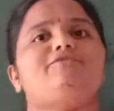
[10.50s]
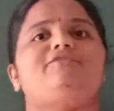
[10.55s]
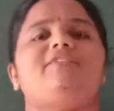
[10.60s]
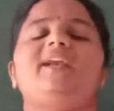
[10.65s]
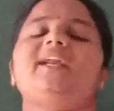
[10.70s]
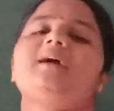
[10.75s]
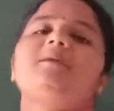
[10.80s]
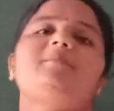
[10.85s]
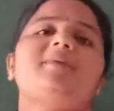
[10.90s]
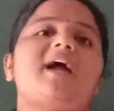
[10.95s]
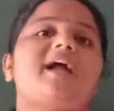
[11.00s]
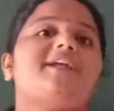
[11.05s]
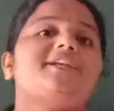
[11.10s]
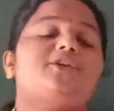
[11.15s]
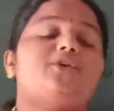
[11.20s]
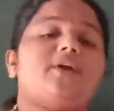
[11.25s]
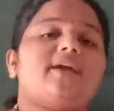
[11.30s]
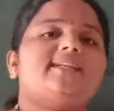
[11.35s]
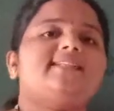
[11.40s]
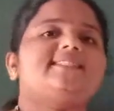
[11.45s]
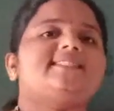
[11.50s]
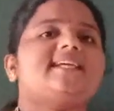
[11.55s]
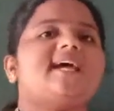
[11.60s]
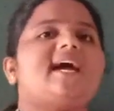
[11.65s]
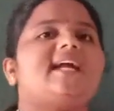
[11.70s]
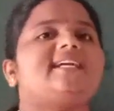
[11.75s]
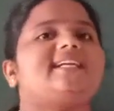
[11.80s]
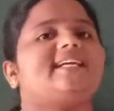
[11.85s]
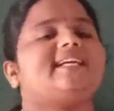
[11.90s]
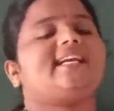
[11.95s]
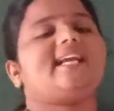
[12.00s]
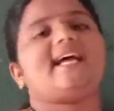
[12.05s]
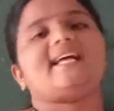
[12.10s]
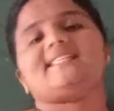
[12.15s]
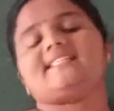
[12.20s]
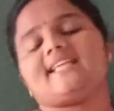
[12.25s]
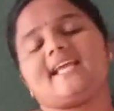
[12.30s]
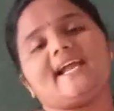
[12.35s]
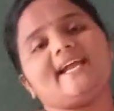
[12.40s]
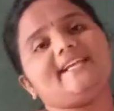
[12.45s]
Welcome back to NCERT
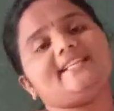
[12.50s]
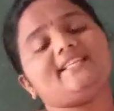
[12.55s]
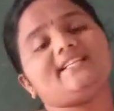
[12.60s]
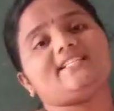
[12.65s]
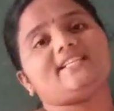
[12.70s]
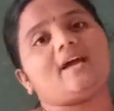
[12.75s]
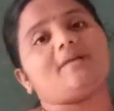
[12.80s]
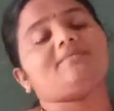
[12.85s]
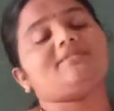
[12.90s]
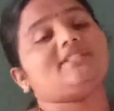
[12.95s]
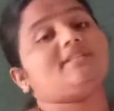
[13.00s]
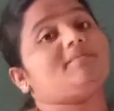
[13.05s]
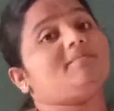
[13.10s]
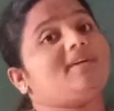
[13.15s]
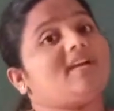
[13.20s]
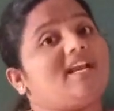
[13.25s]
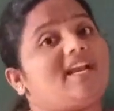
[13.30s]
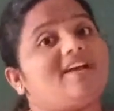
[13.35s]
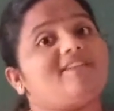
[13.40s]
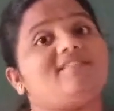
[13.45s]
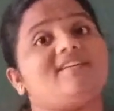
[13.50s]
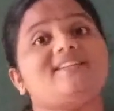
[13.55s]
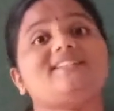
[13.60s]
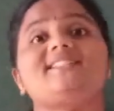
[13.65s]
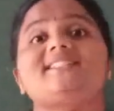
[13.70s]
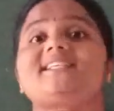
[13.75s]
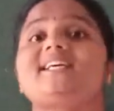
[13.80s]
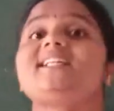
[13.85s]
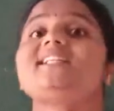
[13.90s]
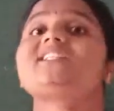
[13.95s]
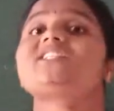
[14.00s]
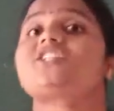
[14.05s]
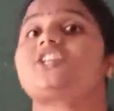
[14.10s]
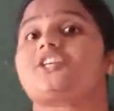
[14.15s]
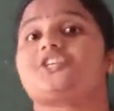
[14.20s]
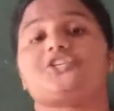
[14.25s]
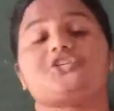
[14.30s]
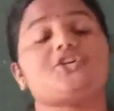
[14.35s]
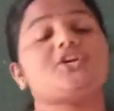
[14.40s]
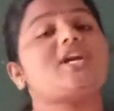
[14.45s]
class 8th chapter number 11 cell
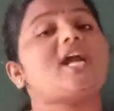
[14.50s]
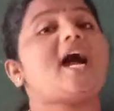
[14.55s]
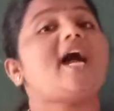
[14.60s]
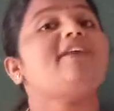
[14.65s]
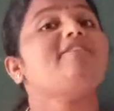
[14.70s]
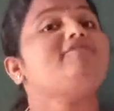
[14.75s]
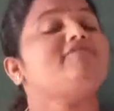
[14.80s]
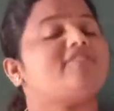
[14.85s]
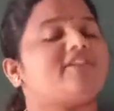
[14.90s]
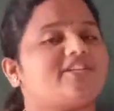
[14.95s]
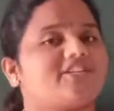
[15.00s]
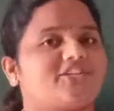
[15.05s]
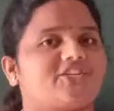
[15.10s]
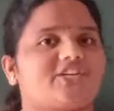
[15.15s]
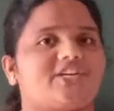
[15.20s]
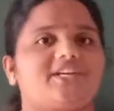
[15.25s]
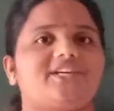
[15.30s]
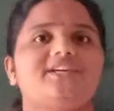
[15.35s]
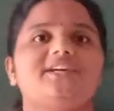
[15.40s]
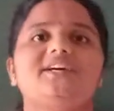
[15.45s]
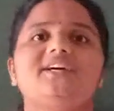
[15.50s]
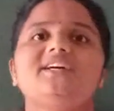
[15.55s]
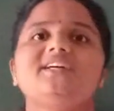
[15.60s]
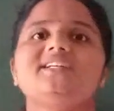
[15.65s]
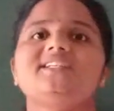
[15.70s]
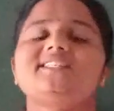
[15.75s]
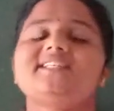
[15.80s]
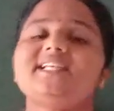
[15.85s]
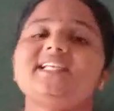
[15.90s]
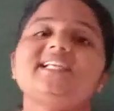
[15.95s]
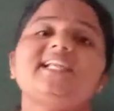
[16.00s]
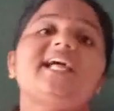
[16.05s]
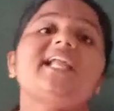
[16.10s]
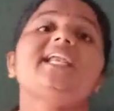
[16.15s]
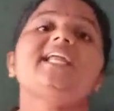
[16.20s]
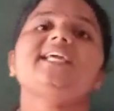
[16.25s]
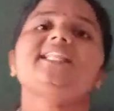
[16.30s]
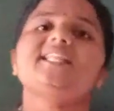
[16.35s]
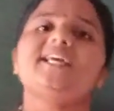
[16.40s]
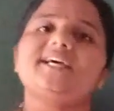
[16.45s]
structure and function.
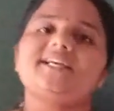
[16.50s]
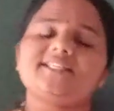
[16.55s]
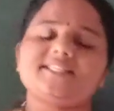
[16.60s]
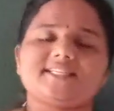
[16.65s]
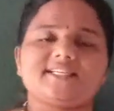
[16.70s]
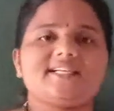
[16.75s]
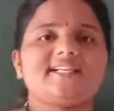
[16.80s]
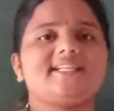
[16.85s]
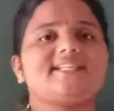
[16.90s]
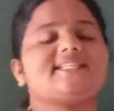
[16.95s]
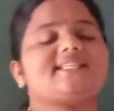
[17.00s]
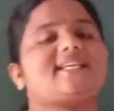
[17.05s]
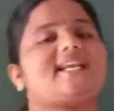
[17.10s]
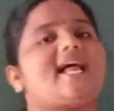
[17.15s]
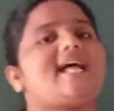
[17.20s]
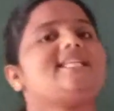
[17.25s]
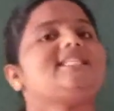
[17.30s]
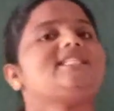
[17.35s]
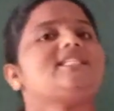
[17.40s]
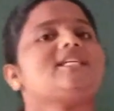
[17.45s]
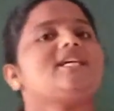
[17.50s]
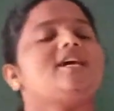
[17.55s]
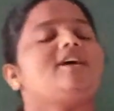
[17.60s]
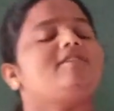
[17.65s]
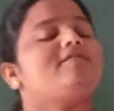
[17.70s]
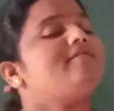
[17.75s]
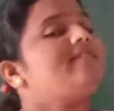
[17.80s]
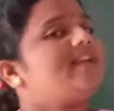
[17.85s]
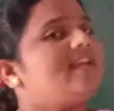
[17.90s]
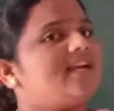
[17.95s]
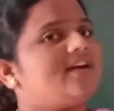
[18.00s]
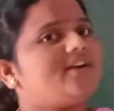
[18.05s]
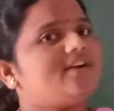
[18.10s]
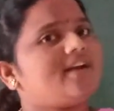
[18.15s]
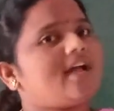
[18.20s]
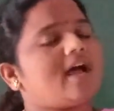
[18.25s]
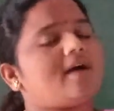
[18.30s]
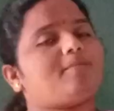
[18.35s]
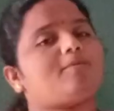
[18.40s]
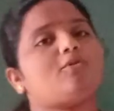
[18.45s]
Children, in the yesterday's class we
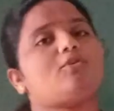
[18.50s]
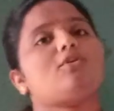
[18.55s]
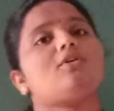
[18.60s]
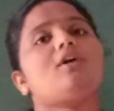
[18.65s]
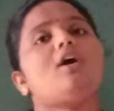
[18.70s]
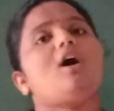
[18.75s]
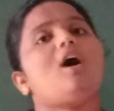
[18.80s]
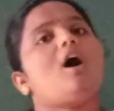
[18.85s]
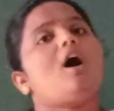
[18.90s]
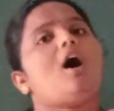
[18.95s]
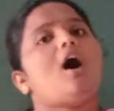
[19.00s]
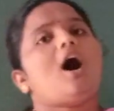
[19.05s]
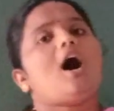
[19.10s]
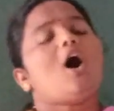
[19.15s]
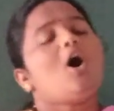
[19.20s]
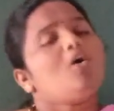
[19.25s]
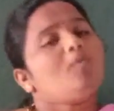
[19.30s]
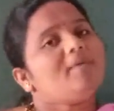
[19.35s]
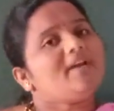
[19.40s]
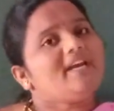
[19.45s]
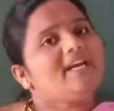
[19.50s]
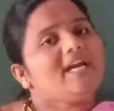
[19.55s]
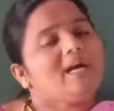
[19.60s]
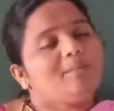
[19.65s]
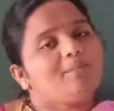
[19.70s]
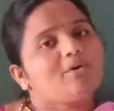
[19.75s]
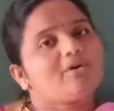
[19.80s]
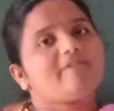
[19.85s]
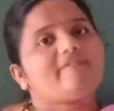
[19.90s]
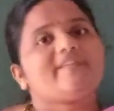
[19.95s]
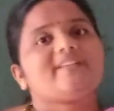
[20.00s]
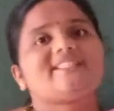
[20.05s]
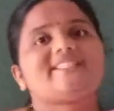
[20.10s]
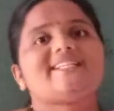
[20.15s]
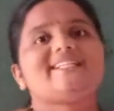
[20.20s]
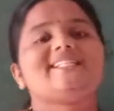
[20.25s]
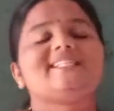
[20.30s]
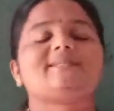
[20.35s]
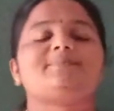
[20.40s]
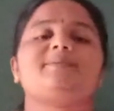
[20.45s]
learned about how many number of
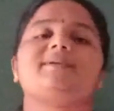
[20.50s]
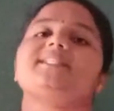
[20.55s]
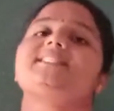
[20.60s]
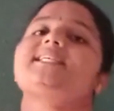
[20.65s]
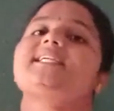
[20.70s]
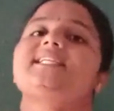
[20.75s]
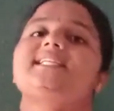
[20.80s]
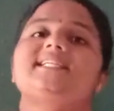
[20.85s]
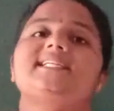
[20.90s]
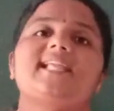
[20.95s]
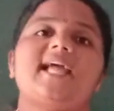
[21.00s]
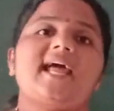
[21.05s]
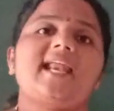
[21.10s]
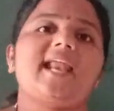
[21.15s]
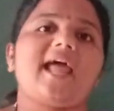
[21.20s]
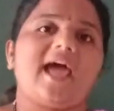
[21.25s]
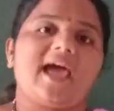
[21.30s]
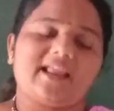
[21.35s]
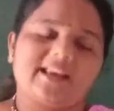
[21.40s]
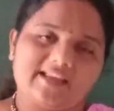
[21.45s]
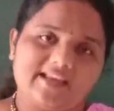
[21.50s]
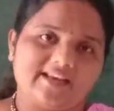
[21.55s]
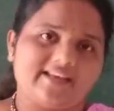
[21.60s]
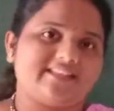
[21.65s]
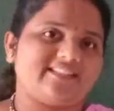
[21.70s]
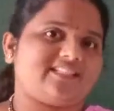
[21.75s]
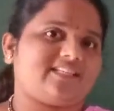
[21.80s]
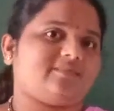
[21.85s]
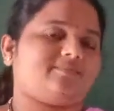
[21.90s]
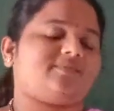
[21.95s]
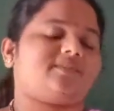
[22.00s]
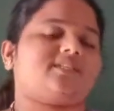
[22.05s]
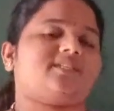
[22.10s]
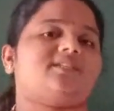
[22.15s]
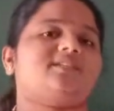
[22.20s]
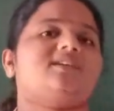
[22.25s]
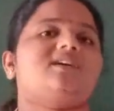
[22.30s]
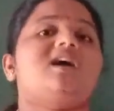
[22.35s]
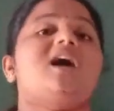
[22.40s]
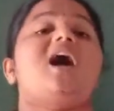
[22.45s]
cells present in an
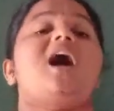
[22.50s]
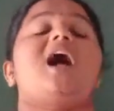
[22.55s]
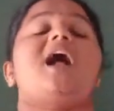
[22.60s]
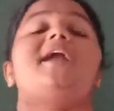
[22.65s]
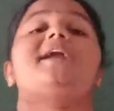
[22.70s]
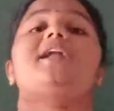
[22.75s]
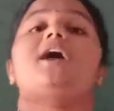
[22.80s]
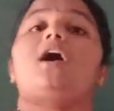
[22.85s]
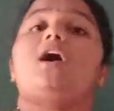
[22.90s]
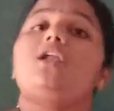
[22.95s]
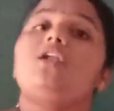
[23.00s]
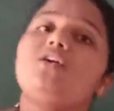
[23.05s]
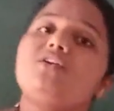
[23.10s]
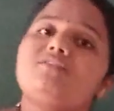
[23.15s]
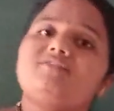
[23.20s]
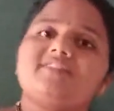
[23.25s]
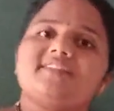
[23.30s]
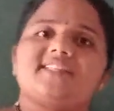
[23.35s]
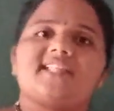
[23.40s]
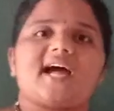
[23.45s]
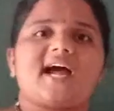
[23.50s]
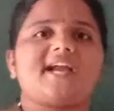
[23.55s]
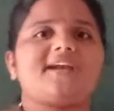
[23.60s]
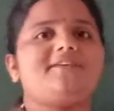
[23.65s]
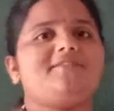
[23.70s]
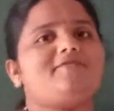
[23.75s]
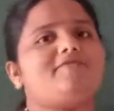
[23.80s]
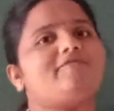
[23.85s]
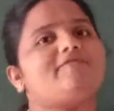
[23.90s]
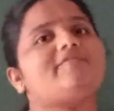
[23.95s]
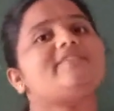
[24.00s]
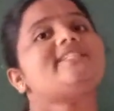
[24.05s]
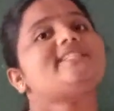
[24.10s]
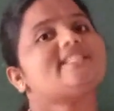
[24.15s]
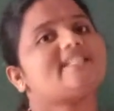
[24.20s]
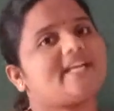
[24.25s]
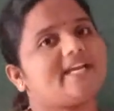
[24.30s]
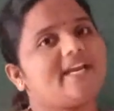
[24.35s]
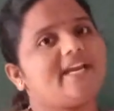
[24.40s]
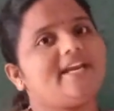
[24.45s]
organisms, and along with that we
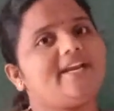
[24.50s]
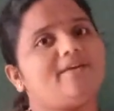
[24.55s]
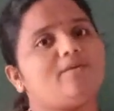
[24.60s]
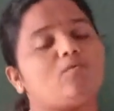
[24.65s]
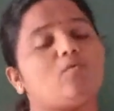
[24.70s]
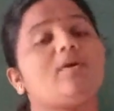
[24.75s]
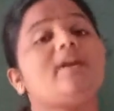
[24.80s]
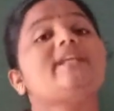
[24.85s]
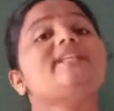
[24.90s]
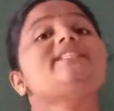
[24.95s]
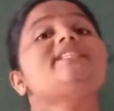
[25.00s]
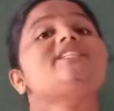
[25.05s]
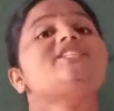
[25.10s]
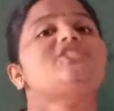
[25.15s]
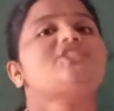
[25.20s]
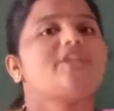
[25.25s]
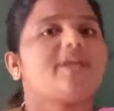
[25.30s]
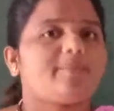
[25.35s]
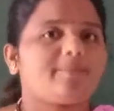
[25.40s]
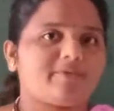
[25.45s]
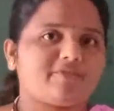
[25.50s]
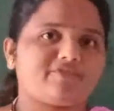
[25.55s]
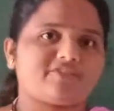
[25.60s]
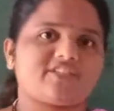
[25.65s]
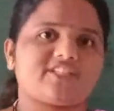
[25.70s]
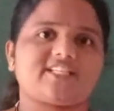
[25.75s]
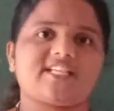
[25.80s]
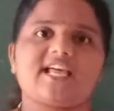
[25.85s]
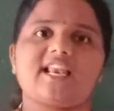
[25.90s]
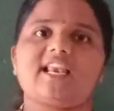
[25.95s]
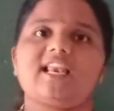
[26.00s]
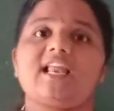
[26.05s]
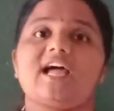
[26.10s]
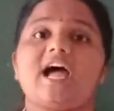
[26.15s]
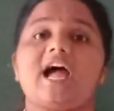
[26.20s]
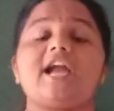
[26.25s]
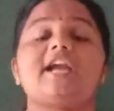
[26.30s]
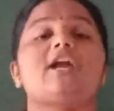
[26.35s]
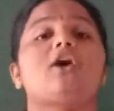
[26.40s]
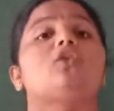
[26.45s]
studied what is the shape of a cell
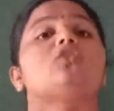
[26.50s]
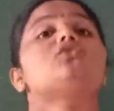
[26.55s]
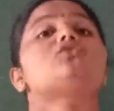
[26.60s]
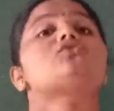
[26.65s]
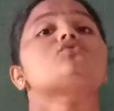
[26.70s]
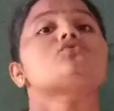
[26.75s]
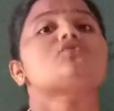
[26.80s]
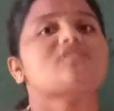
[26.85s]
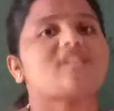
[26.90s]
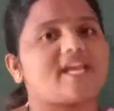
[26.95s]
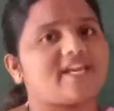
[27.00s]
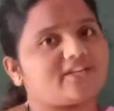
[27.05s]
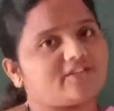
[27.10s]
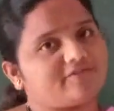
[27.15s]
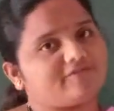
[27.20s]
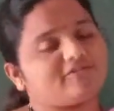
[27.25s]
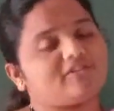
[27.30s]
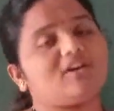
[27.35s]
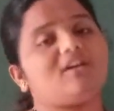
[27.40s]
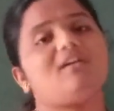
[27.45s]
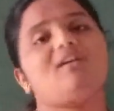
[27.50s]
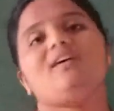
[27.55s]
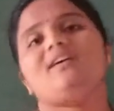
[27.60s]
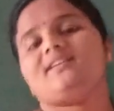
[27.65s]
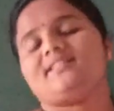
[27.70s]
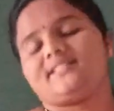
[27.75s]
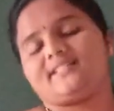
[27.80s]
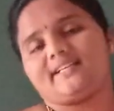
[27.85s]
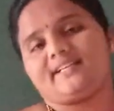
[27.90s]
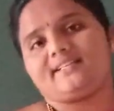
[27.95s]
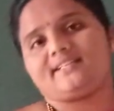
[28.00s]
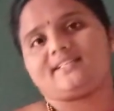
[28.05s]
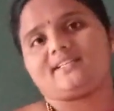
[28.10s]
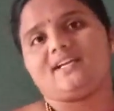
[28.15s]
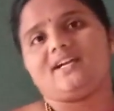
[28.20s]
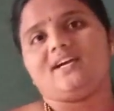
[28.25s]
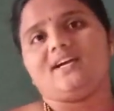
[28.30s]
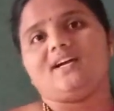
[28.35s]
and also size of the cells.